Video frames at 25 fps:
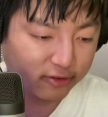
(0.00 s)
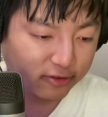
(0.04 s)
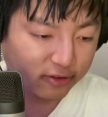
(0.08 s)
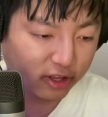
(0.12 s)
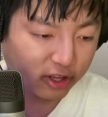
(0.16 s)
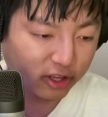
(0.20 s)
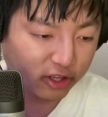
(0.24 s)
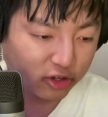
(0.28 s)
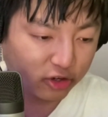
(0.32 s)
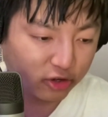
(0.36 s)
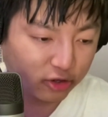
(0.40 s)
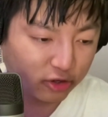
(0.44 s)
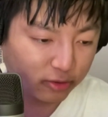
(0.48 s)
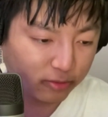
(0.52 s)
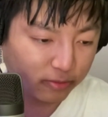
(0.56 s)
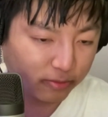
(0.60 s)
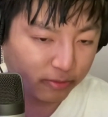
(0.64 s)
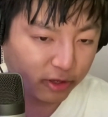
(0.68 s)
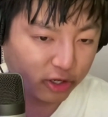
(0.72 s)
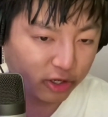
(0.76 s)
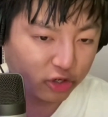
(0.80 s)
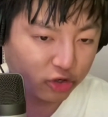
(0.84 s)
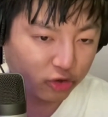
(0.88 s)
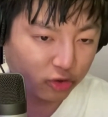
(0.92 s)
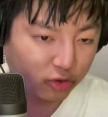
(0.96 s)
stage and
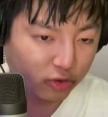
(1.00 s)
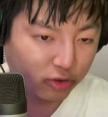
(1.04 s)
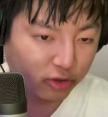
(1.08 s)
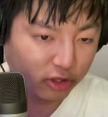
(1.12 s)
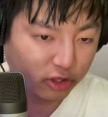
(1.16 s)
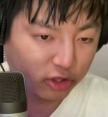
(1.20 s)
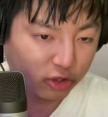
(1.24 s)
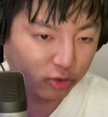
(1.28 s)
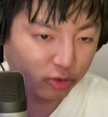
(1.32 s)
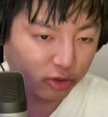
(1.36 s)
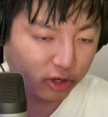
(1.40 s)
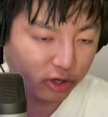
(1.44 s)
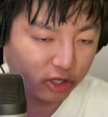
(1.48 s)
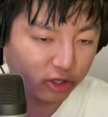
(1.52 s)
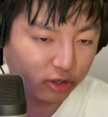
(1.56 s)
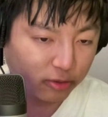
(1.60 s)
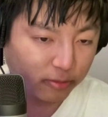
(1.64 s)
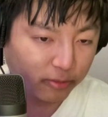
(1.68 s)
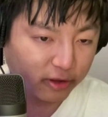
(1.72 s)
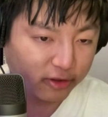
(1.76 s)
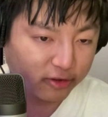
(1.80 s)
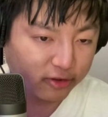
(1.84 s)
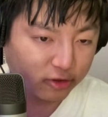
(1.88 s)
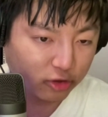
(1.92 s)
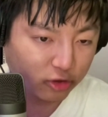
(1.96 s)
make sure that you got your
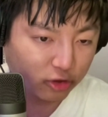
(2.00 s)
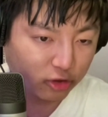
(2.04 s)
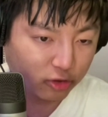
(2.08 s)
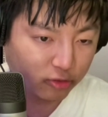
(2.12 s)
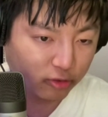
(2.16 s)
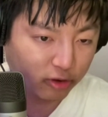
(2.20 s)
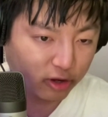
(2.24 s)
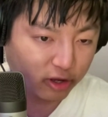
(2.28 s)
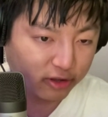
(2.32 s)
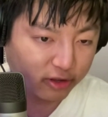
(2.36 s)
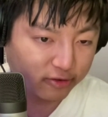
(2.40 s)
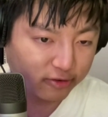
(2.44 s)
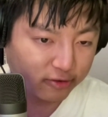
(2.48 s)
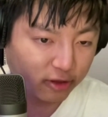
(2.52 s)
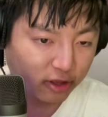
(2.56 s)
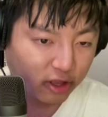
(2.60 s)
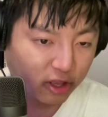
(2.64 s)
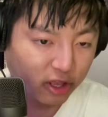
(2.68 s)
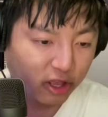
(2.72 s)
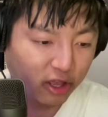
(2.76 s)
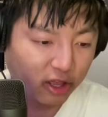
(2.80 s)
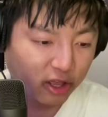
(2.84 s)
message across.